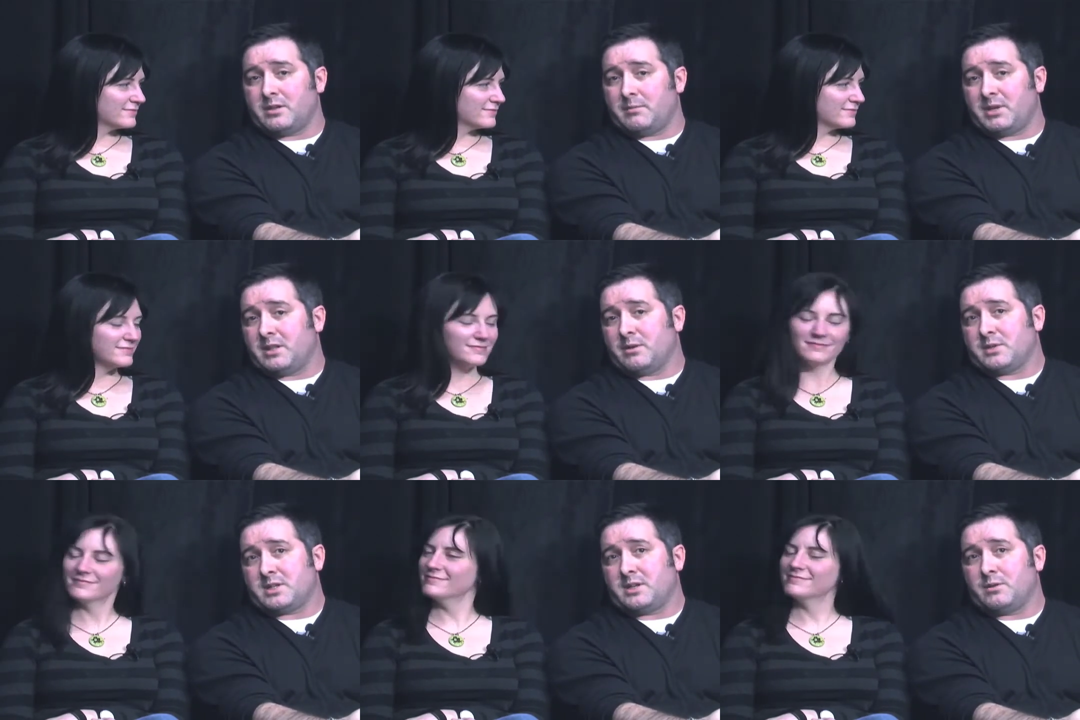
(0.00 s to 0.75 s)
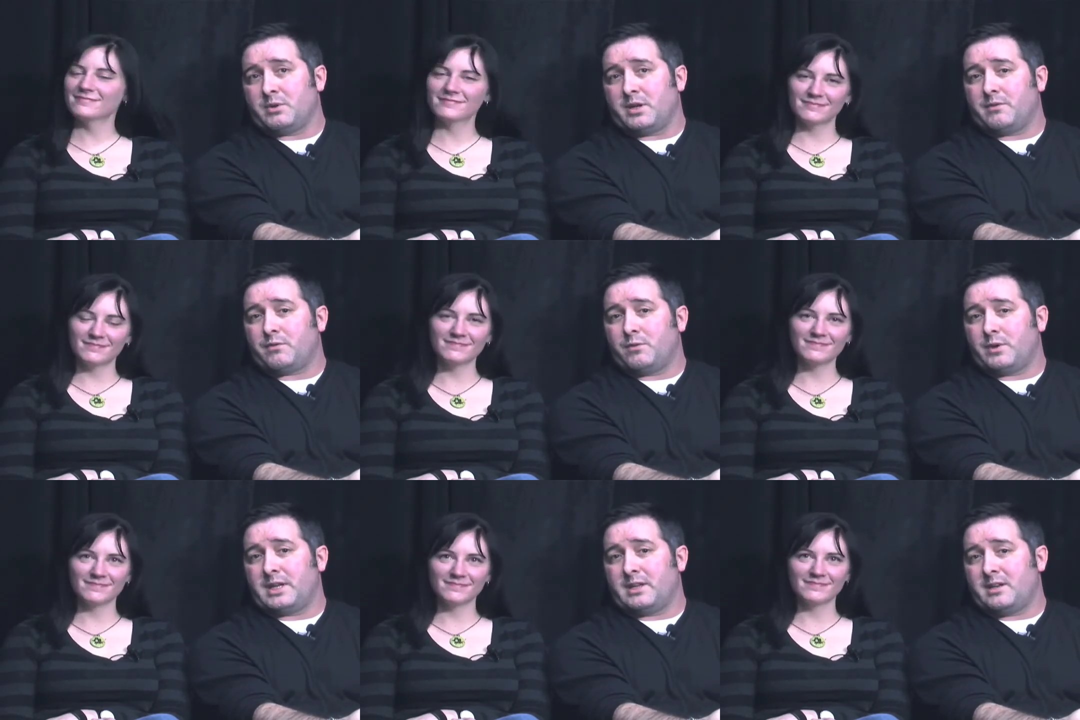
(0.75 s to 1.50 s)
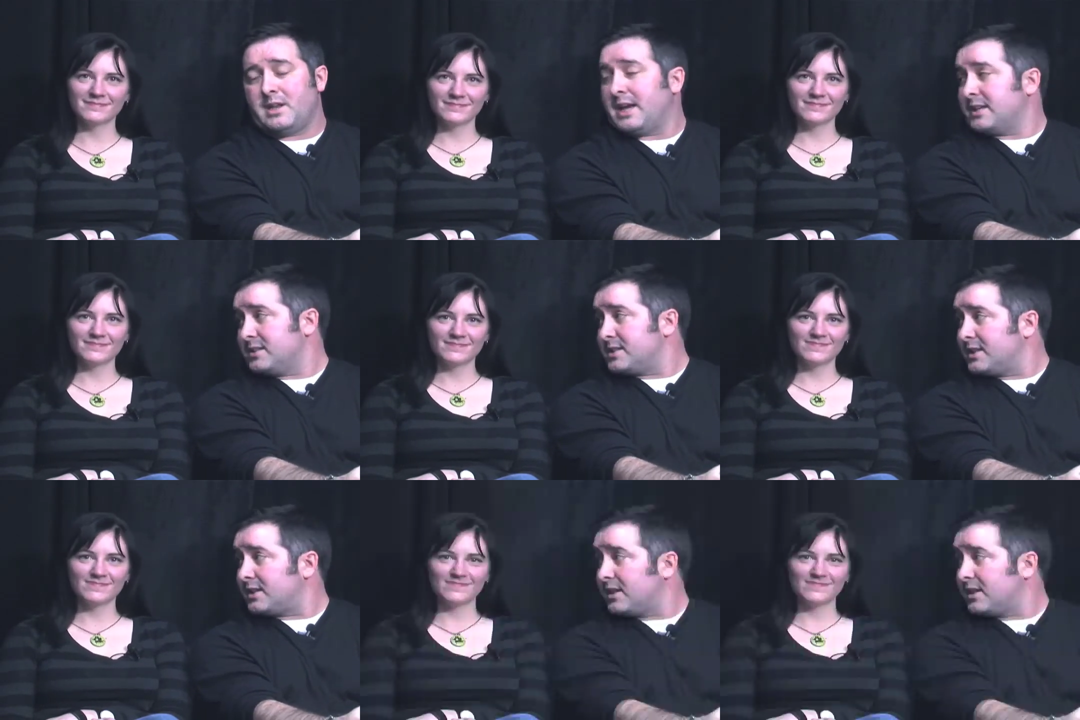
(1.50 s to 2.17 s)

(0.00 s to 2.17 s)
Speaker 1: I mean, there was if we had to sit